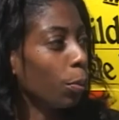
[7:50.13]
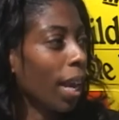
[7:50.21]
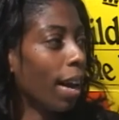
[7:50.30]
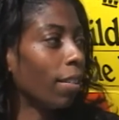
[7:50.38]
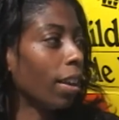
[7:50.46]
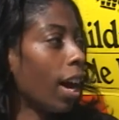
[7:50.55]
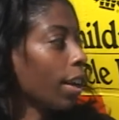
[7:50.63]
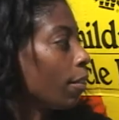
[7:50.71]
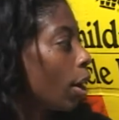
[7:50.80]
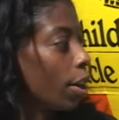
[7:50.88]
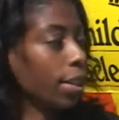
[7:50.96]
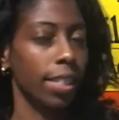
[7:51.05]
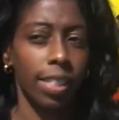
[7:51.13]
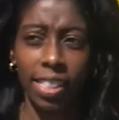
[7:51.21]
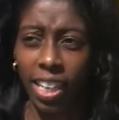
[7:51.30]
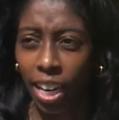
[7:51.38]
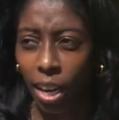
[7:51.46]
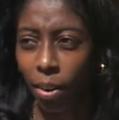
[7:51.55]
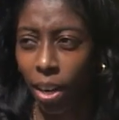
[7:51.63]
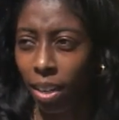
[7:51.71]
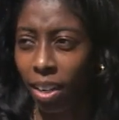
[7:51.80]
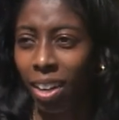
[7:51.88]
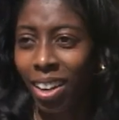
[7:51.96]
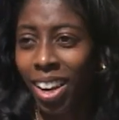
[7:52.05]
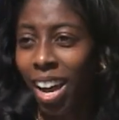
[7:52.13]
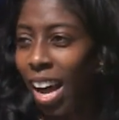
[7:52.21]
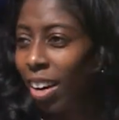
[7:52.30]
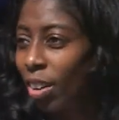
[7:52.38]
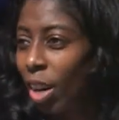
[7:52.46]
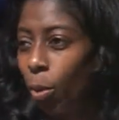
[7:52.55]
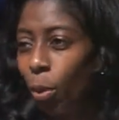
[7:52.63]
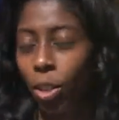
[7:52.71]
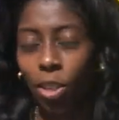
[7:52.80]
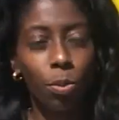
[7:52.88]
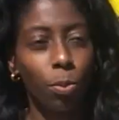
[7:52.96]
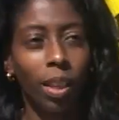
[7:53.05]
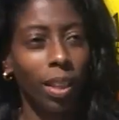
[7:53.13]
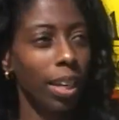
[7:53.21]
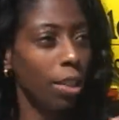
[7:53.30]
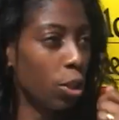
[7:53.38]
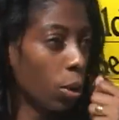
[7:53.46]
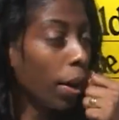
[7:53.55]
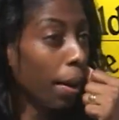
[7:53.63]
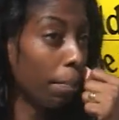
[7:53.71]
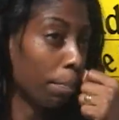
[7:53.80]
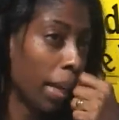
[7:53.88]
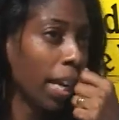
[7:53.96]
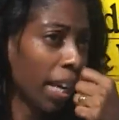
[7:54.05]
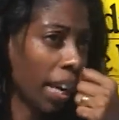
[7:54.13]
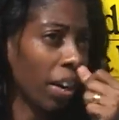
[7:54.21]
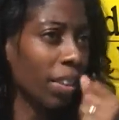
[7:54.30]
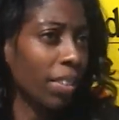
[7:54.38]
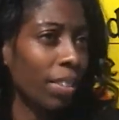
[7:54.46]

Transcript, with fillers: We have a lot of artisans here, and I don't know, we just really enjoy being here.